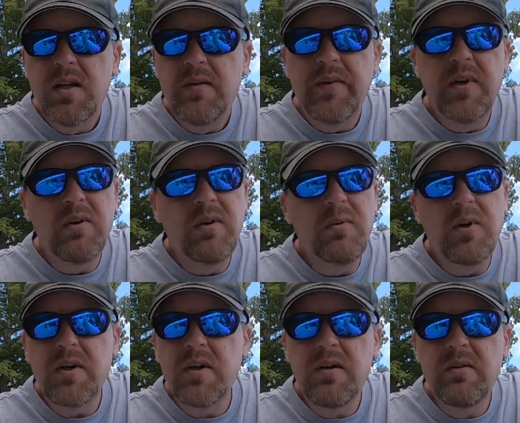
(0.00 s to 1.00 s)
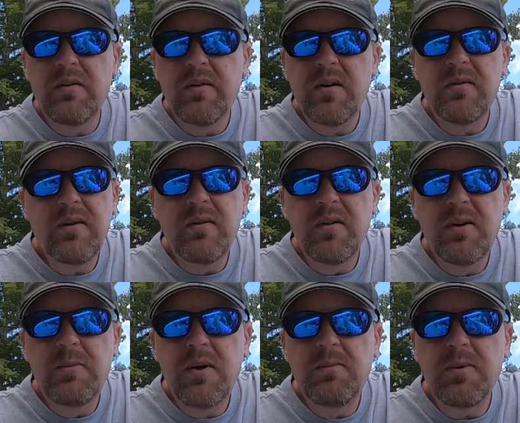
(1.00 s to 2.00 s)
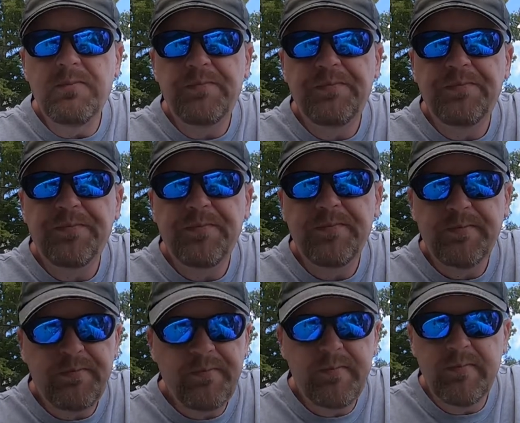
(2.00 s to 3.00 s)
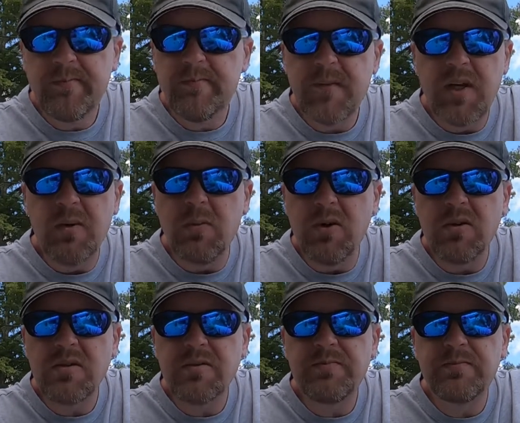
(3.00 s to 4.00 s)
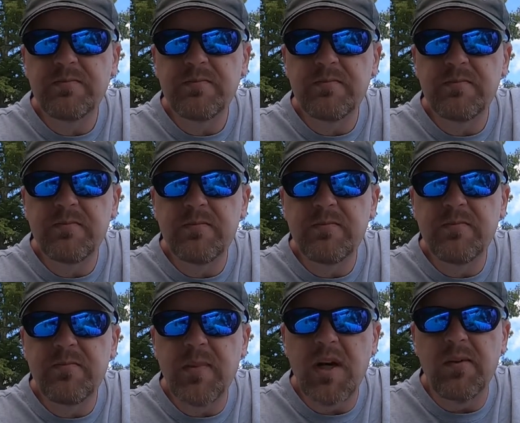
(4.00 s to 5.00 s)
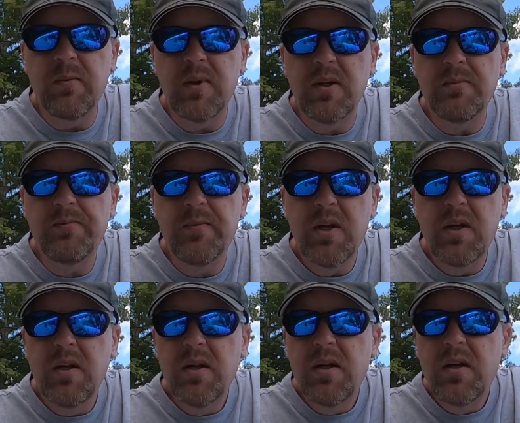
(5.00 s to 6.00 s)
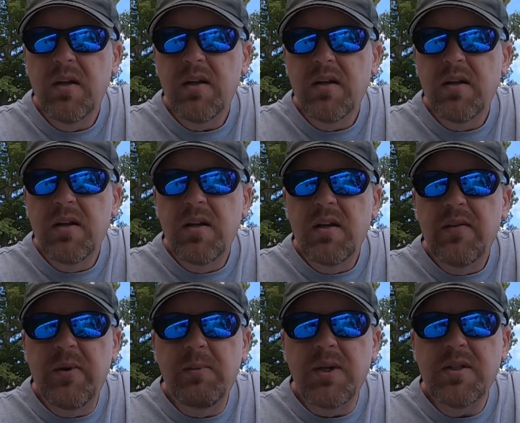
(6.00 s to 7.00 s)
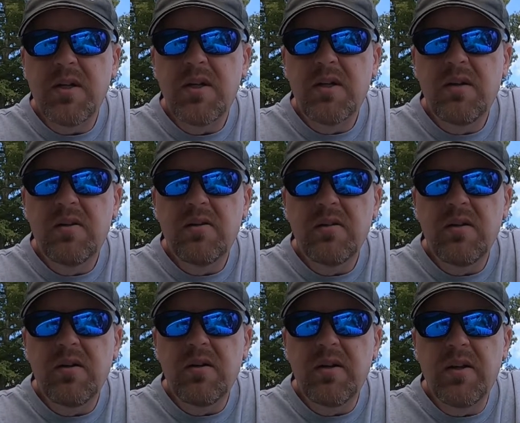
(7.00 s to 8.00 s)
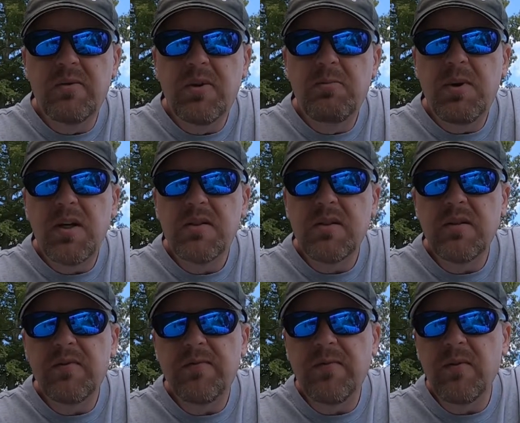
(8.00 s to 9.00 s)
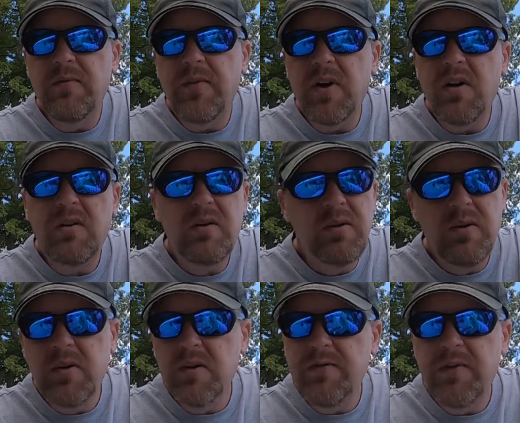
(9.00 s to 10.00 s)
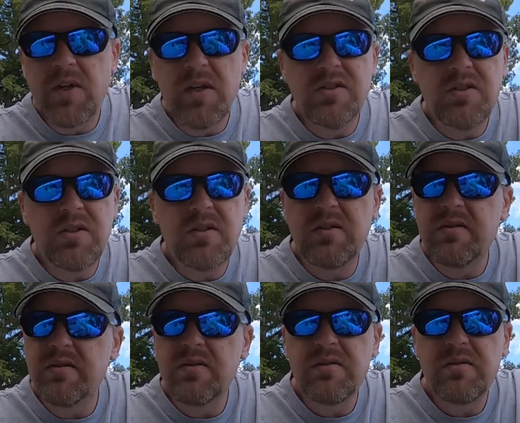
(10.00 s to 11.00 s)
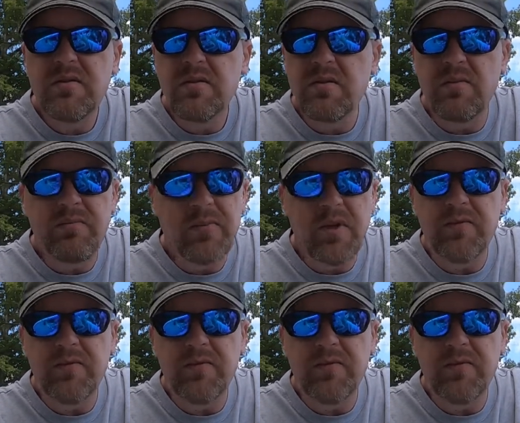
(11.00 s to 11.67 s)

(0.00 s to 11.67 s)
You don't know what color to throw a green pumpkin. It works everywhere. If anybody's got any other go-to baits for the fall, either it's finesse jigs, or not